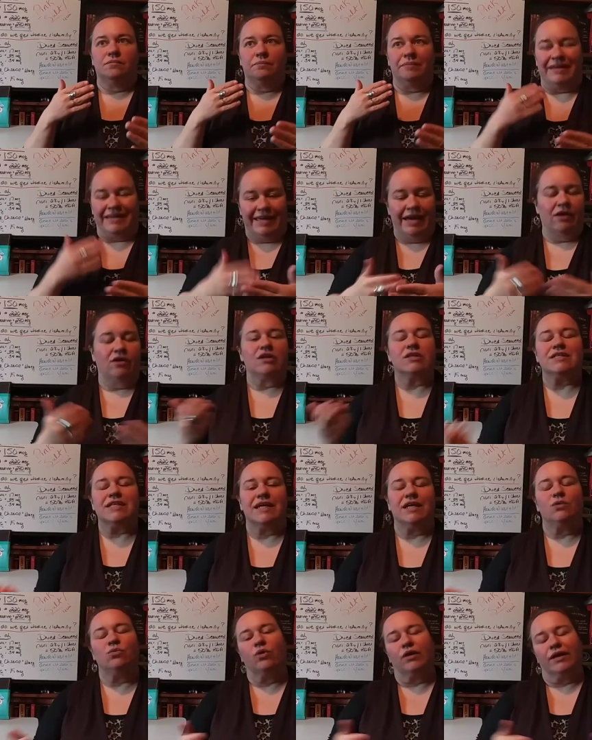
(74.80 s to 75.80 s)
be
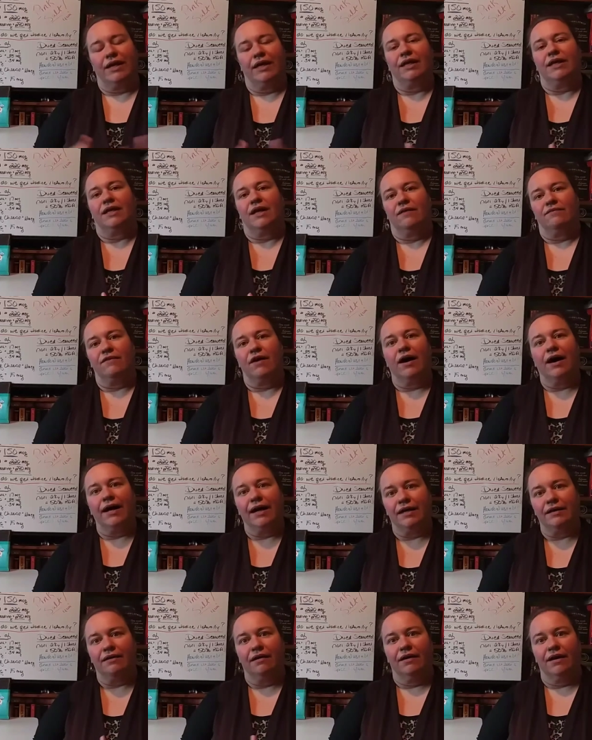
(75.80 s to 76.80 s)
guaranteed we're getting enough
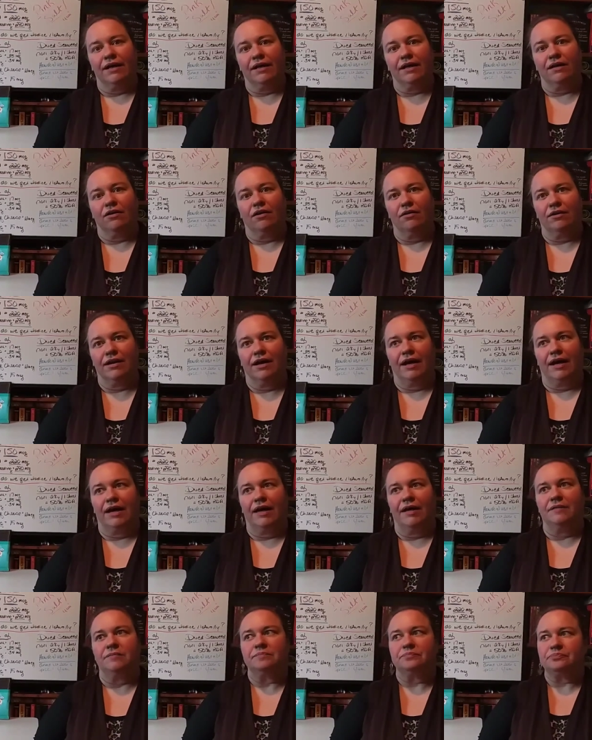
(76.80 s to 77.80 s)
iodine in our
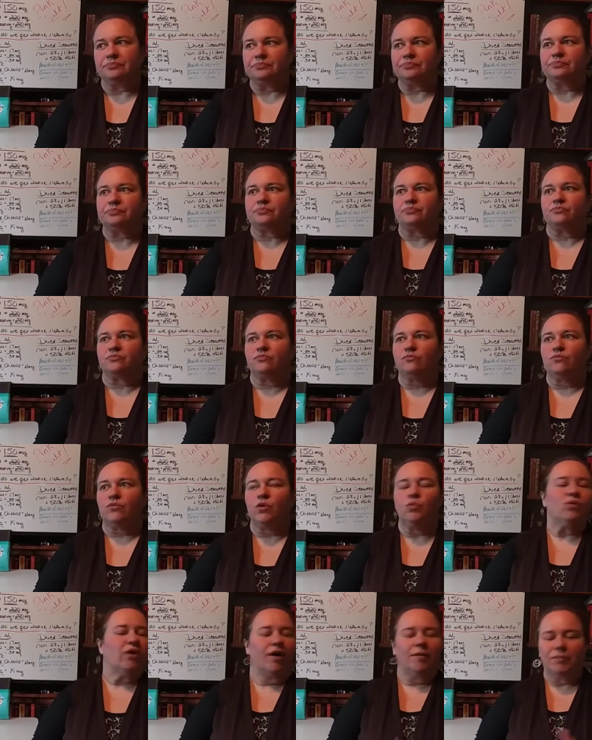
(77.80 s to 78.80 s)
diet.
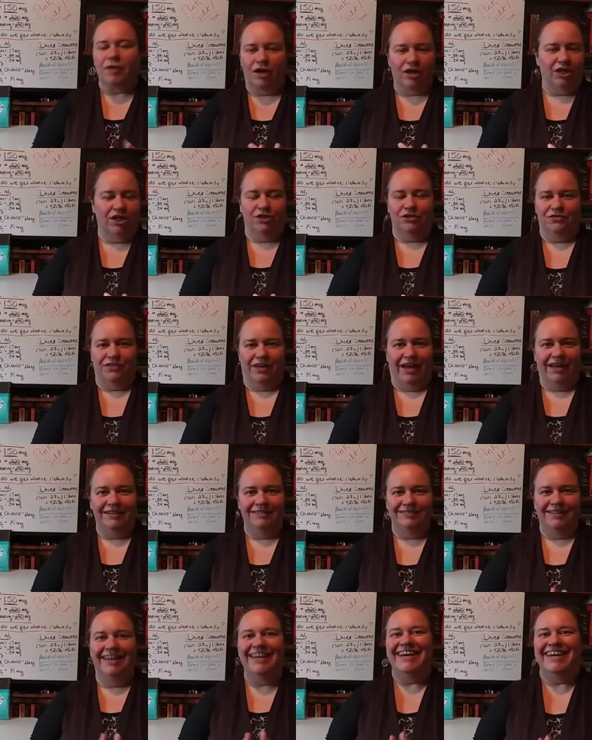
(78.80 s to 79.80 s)
Well, I'm not going to do that
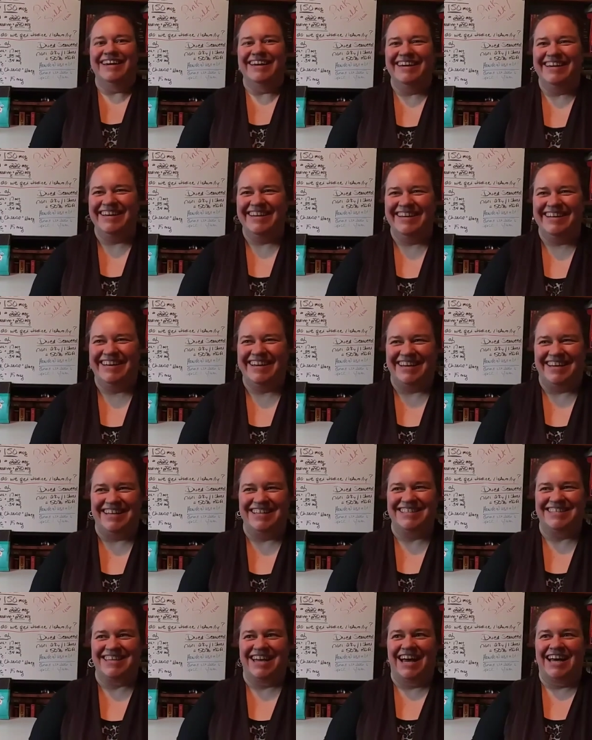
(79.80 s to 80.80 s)

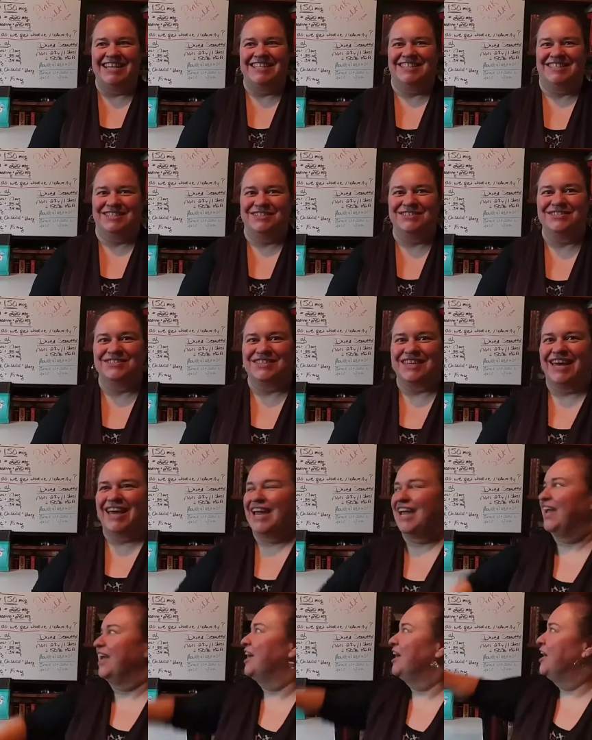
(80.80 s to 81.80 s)
because I still
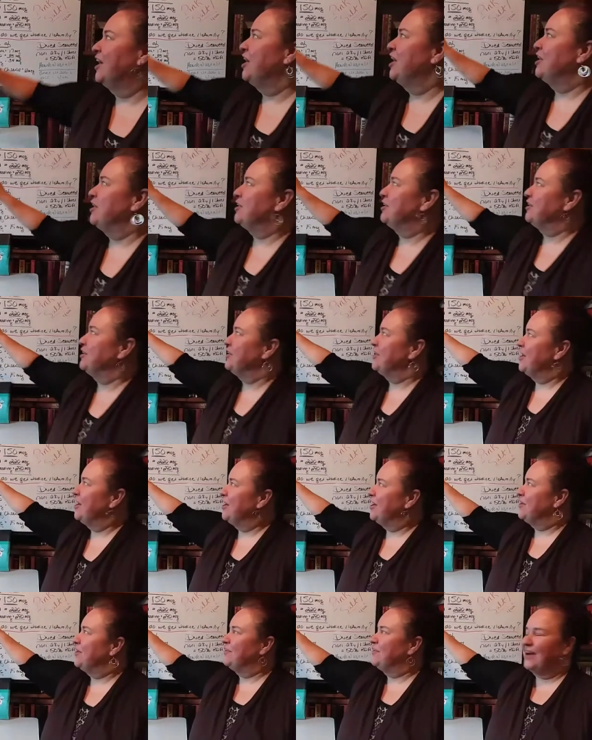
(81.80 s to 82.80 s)
say
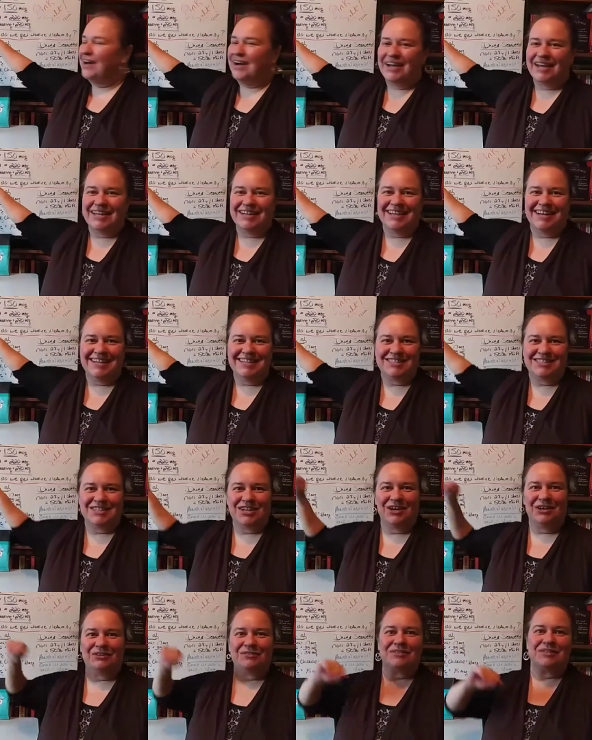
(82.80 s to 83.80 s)
no iodized
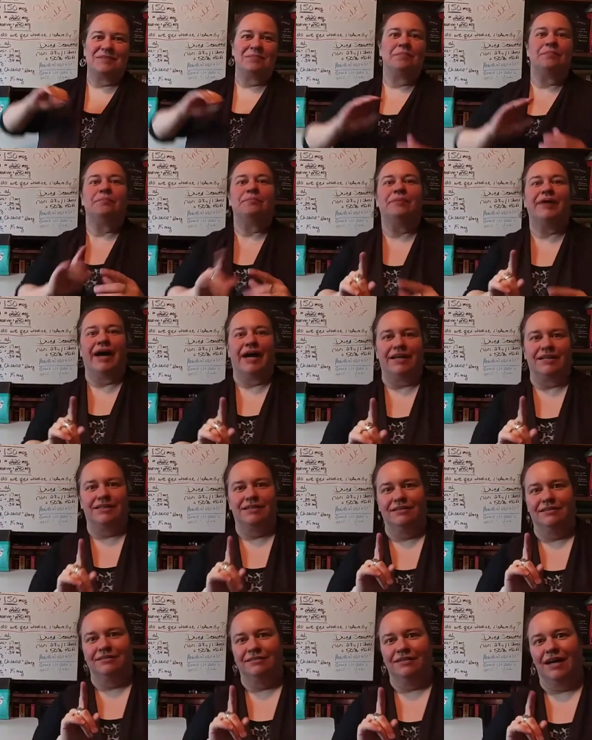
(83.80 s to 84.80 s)
salt.
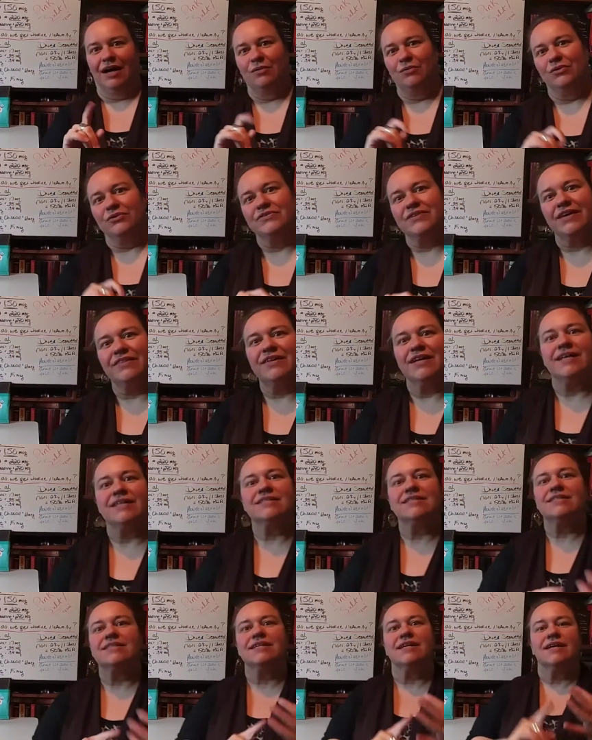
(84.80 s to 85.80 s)
But I will say this.
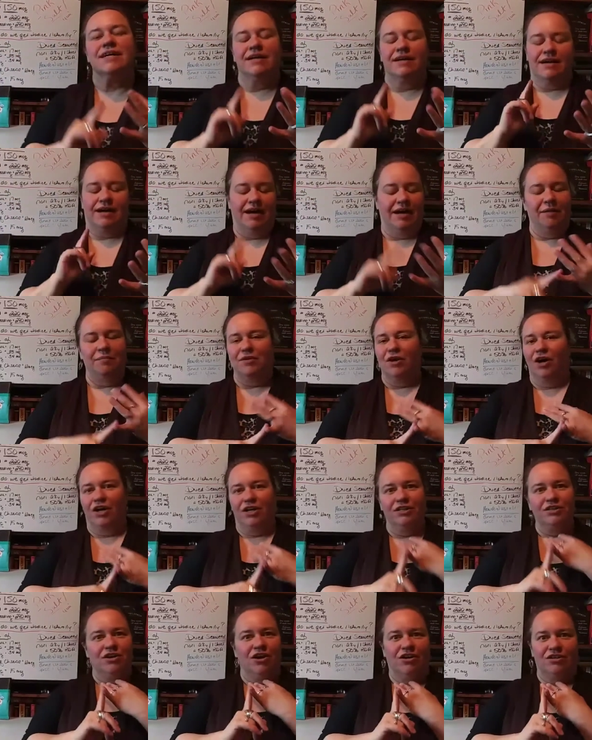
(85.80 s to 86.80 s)
I am
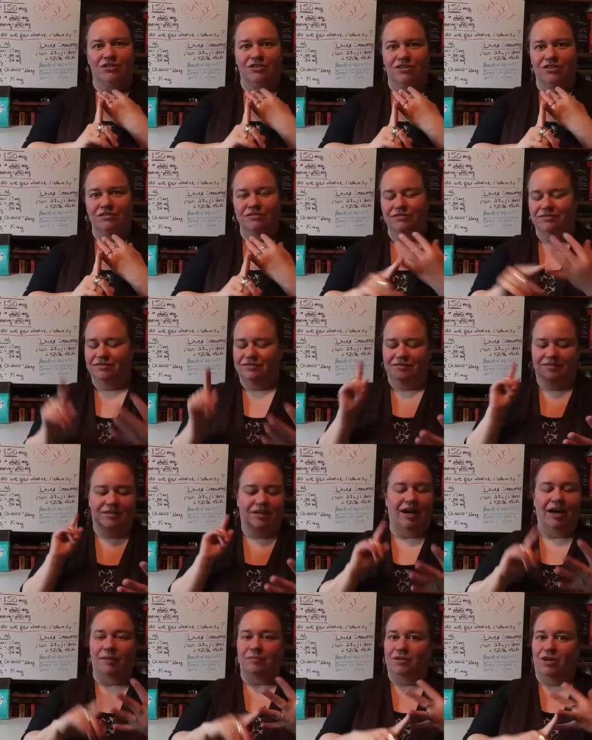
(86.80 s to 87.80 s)
not a doctor.
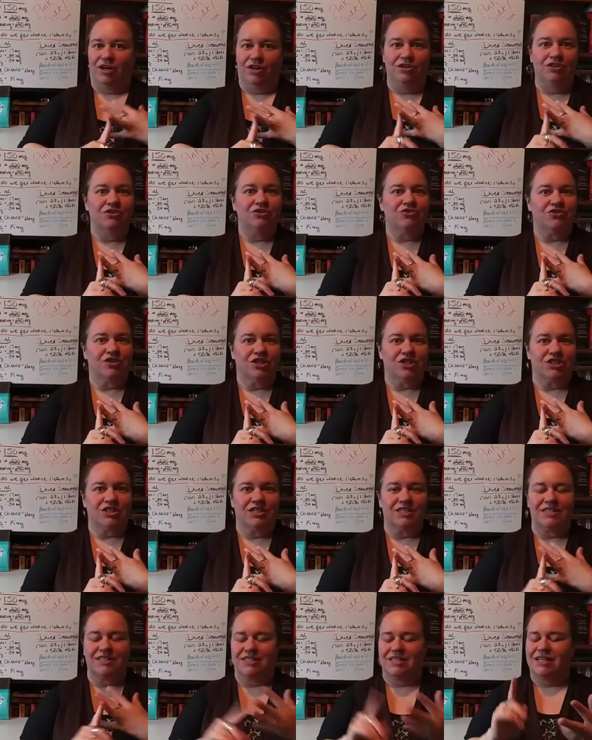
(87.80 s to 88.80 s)
I am not a
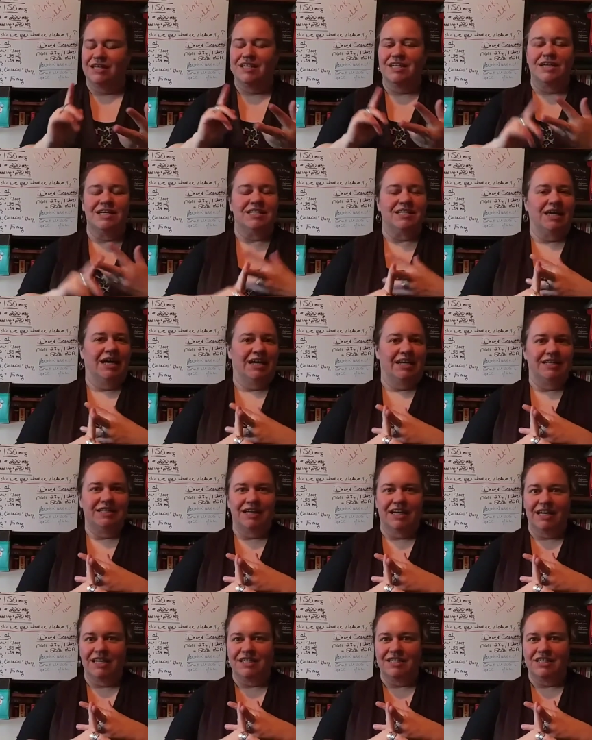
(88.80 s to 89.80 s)
nutritionist, not a
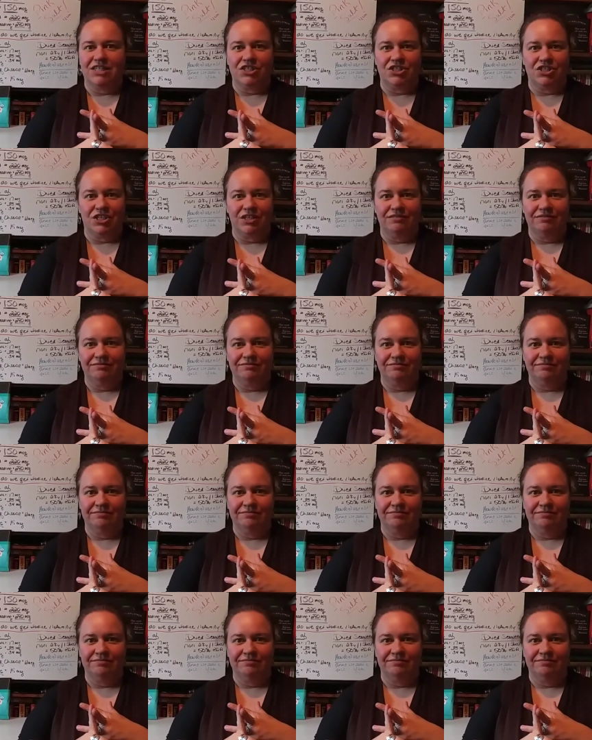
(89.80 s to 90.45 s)
dietitian.